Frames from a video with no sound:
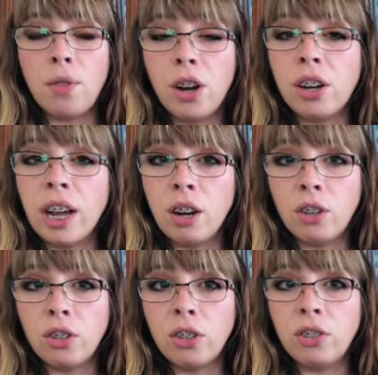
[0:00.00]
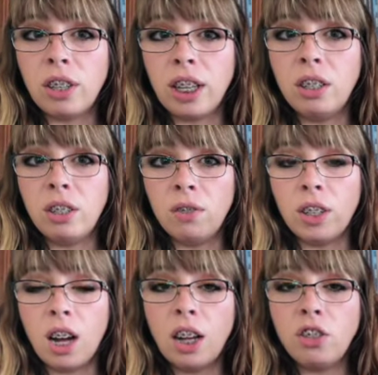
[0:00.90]
There are characters in
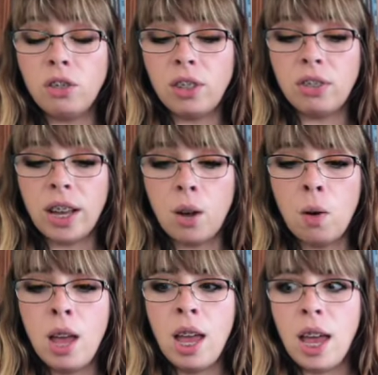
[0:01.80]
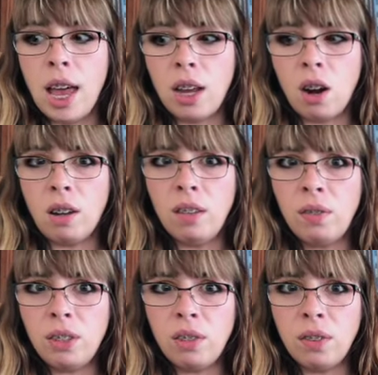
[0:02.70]
different countries now, and all of
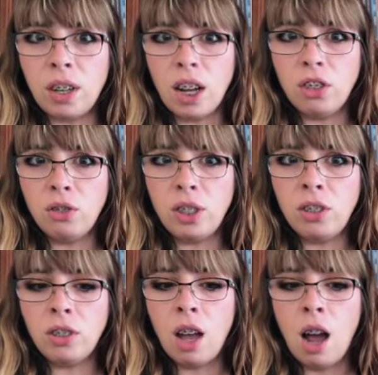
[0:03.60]
these different countries